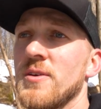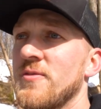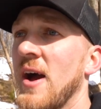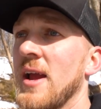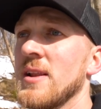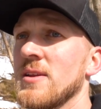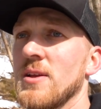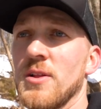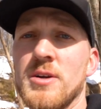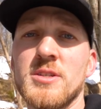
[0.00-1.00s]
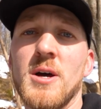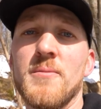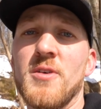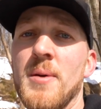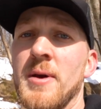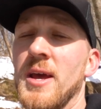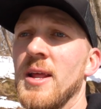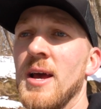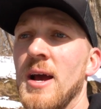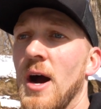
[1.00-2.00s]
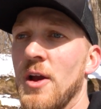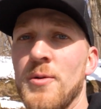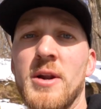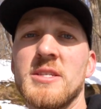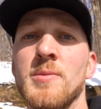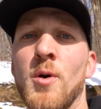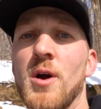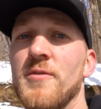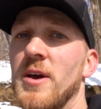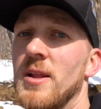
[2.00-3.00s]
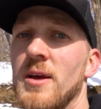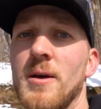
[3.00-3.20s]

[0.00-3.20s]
you learn something from it, you want to see more of it,